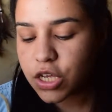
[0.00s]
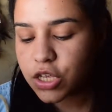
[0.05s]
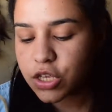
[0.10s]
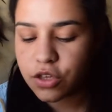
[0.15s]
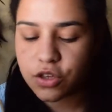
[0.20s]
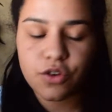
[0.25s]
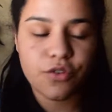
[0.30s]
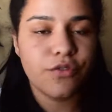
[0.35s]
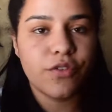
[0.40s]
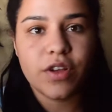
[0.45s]

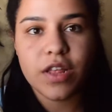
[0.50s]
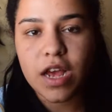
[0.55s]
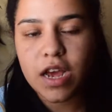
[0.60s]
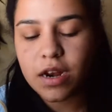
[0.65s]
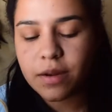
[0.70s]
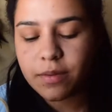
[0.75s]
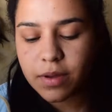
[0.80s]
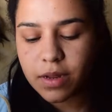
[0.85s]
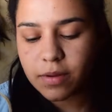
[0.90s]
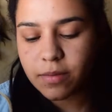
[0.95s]
So for
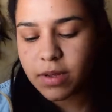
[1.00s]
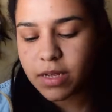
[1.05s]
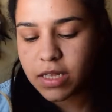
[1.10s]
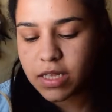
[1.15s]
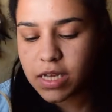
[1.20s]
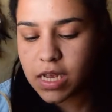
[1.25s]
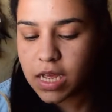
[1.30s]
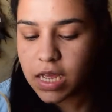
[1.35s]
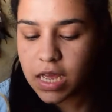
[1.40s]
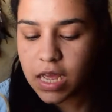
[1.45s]
that, I'm going to be
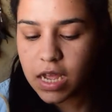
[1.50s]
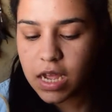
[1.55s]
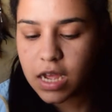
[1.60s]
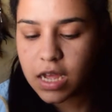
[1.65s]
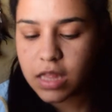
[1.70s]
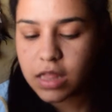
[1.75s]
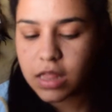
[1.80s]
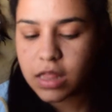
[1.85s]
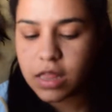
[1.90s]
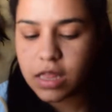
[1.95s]

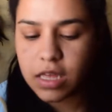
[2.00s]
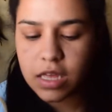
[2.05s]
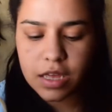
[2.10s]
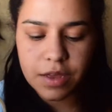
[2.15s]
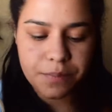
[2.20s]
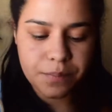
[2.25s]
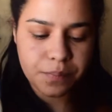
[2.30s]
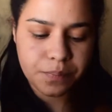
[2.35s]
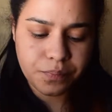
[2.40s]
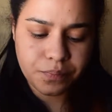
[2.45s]
taking
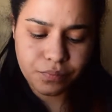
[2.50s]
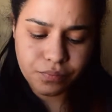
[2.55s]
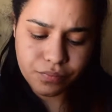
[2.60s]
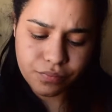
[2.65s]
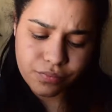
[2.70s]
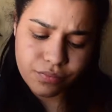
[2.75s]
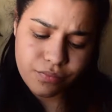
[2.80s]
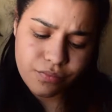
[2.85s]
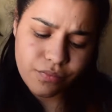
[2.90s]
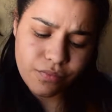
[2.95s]
the
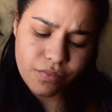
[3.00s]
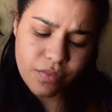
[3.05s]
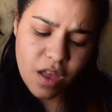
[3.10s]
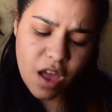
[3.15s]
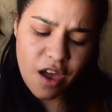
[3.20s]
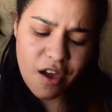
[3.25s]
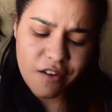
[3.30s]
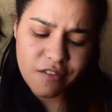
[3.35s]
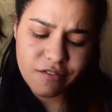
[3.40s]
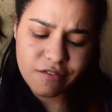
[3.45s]

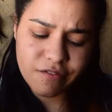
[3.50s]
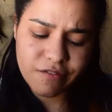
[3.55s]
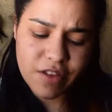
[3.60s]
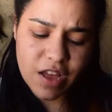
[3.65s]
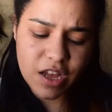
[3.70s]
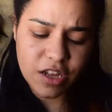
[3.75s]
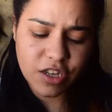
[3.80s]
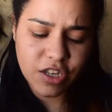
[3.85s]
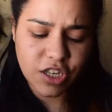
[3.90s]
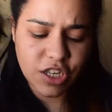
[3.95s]

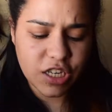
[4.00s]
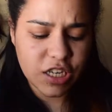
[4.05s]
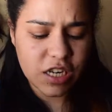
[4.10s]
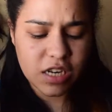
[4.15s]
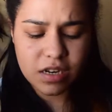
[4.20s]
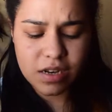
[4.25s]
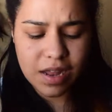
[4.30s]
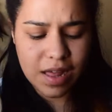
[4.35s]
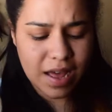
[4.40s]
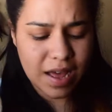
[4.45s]

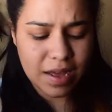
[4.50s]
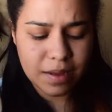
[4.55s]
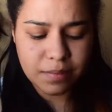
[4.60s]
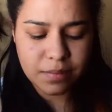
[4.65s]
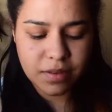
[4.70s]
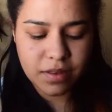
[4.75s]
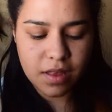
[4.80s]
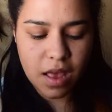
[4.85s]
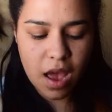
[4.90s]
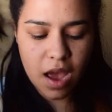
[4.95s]
Belgian
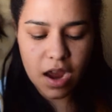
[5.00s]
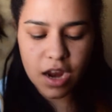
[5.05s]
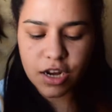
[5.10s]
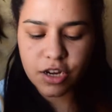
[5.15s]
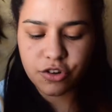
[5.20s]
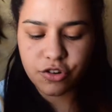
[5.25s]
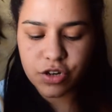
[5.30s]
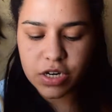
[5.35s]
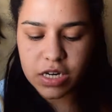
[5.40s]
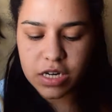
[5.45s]
Labs
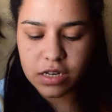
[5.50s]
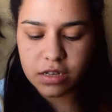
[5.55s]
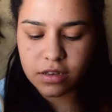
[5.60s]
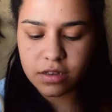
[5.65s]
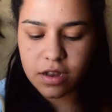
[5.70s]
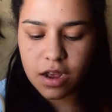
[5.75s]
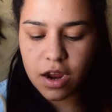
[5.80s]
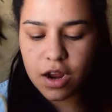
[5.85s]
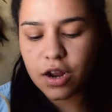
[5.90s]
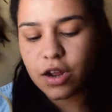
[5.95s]
Hydrate
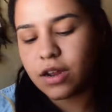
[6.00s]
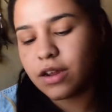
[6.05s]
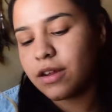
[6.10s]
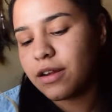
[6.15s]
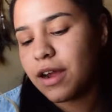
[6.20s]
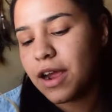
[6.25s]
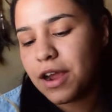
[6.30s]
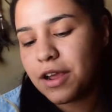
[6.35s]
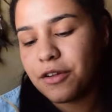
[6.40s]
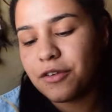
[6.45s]

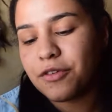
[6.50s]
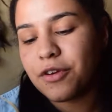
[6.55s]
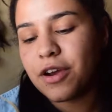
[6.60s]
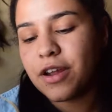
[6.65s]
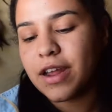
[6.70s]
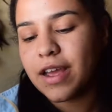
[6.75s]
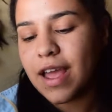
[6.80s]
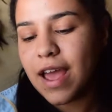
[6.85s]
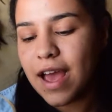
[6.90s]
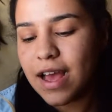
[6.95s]

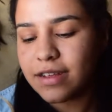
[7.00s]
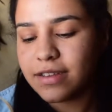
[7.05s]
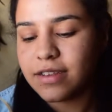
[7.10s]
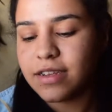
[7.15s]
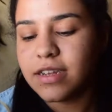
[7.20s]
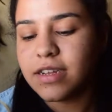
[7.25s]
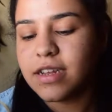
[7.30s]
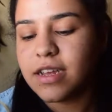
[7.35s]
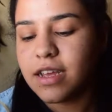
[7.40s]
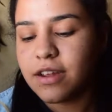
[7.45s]
Hyaluronic
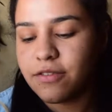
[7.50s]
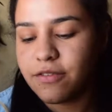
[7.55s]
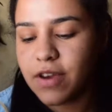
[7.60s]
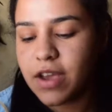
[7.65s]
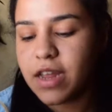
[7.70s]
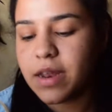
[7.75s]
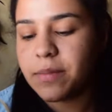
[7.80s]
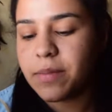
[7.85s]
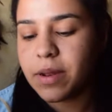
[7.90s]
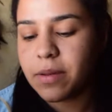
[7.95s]
Acid and
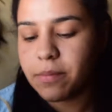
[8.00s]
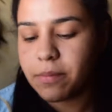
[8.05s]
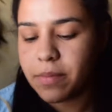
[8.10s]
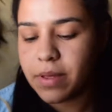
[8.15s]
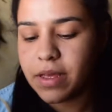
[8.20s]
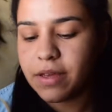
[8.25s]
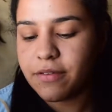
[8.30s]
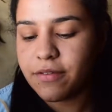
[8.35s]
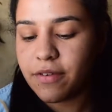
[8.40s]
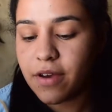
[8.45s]
Vitamin
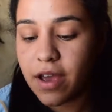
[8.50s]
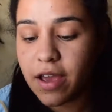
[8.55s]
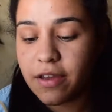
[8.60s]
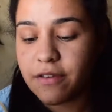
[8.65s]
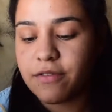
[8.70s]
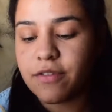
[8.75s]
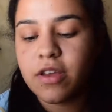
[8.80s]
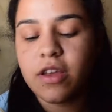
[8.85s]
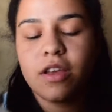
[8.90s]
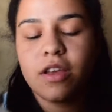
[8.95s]
B5